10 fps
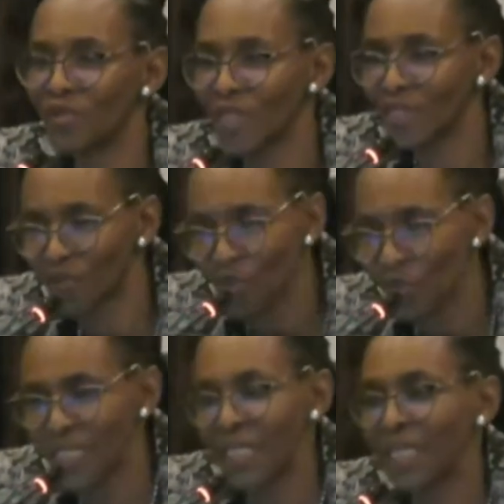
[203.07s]
this
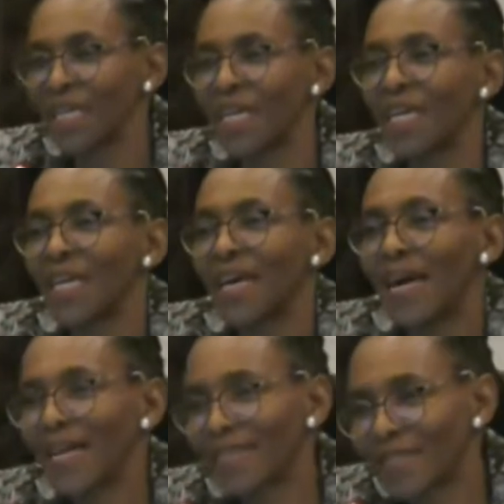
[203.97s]
commission
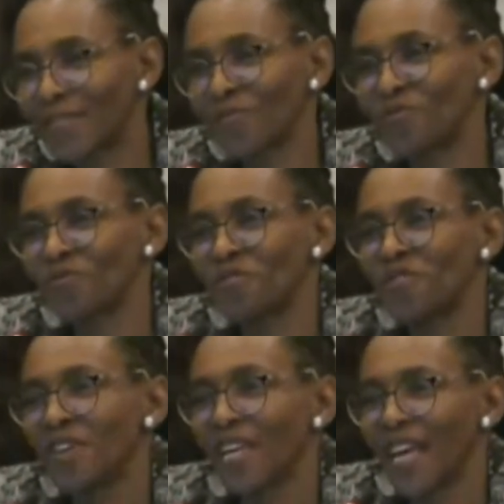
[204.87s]
asked you